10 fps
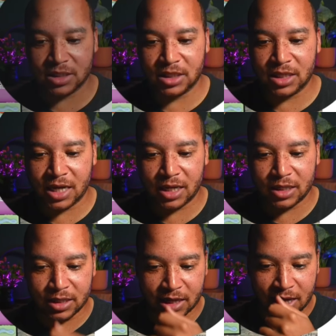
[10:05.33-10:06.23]

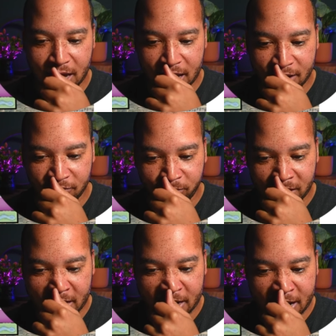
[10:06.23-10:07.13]
that they have
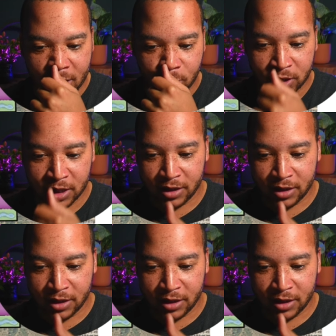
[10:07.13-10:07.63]
plotted out